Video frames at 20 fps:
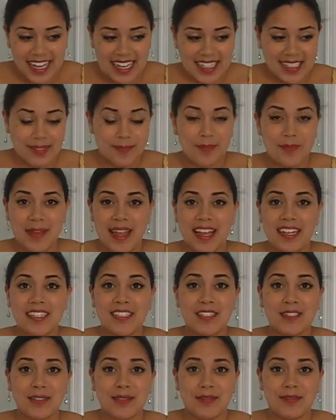it's made
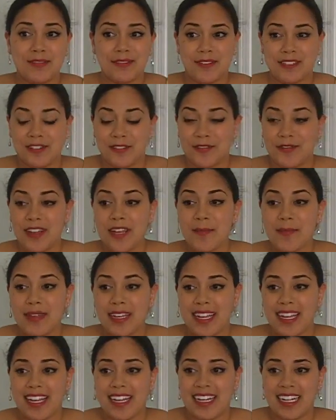to fit me,